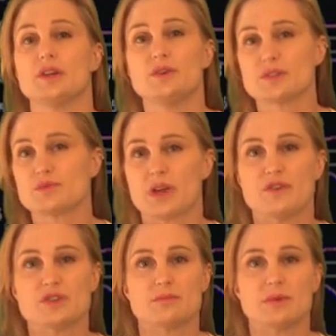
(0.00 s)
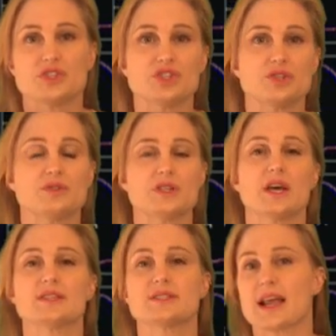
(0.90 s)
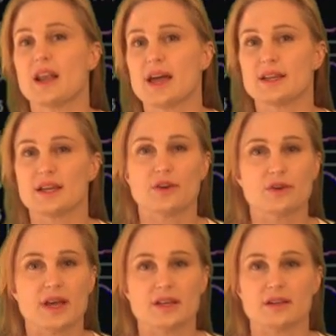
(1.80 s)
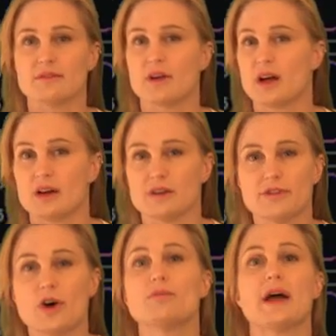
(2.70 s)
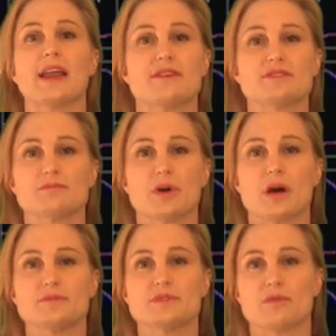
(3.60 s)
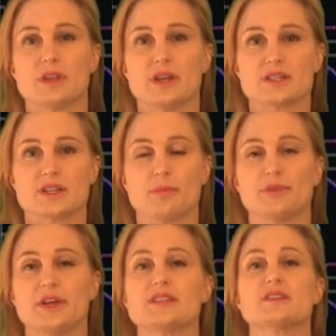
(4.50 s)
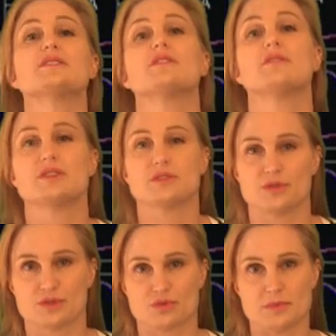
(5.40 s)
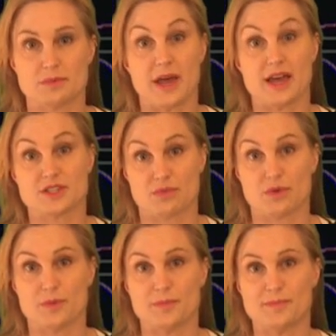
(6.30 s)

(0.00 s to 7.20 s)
units will give you some issues, satellite internet and phone might have some problems over the next couple days until these solar storms pass through.